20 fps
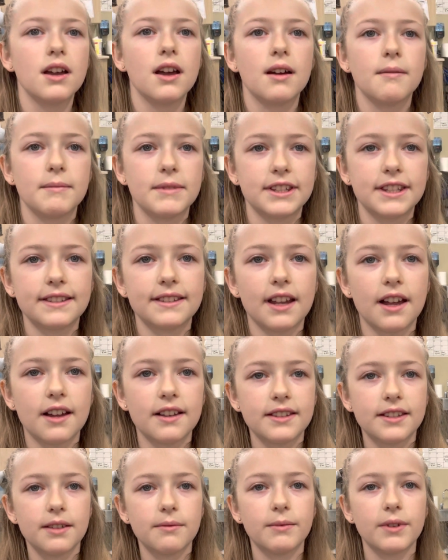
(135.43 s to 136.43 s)
Mrs.
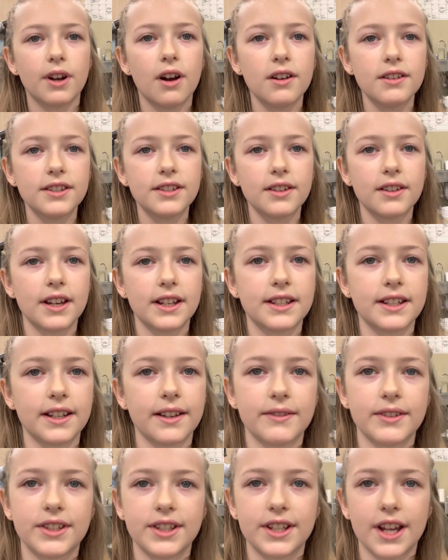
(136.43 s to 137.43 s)
Nelson would also like to
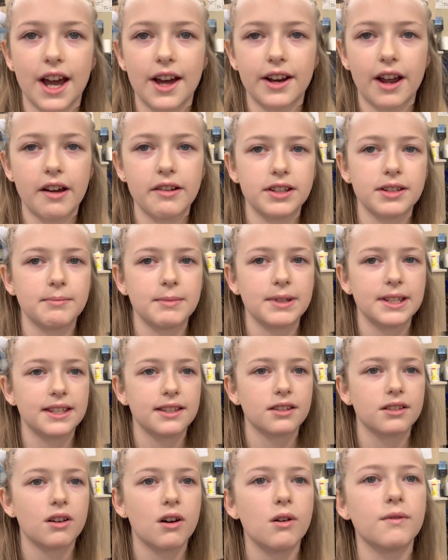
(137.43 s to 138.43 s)
give a shout out to
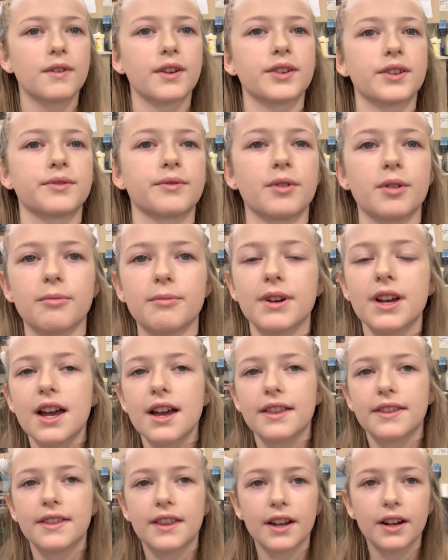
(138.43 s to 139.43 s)
Mrs. Culver's room.
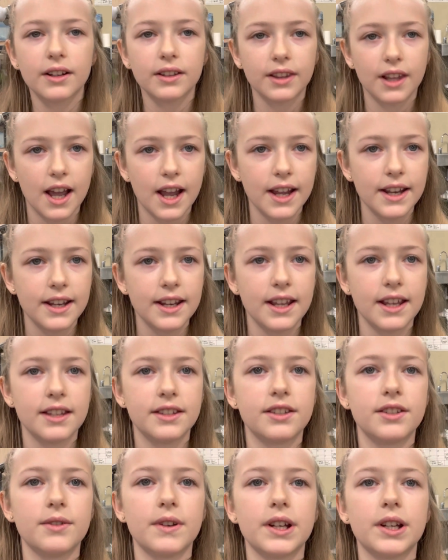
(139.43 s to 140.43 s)
Their line
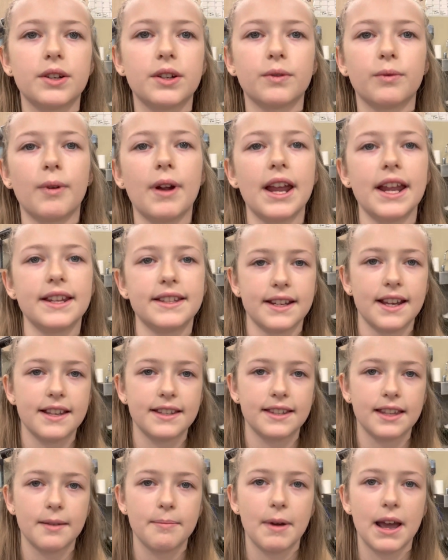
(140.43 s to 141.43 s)
is doing great
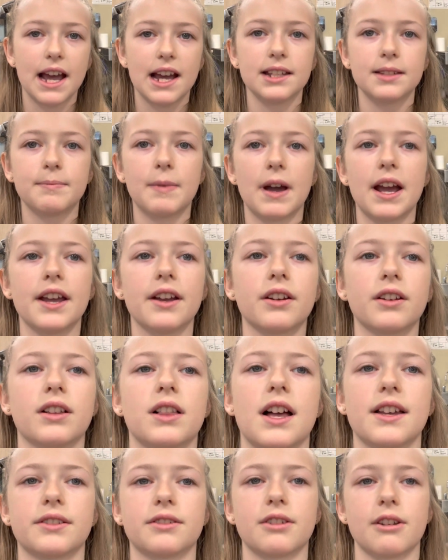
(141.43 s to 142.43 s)
as they pass by her
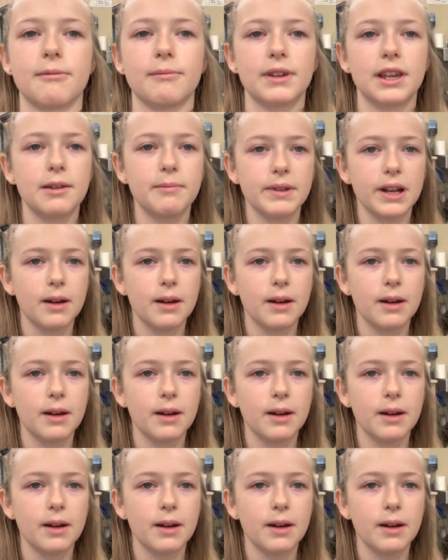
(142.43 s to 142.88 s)
classroom. Keep it